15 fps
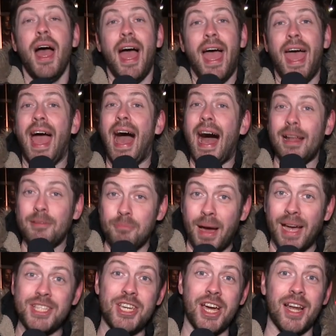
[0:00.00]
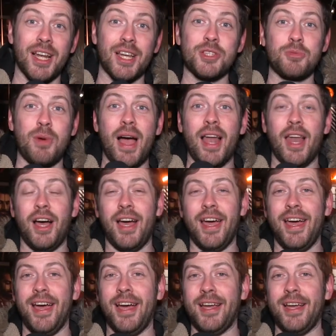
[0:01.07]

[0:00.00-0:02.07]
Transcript: uh, and my channel as well, uh, uh,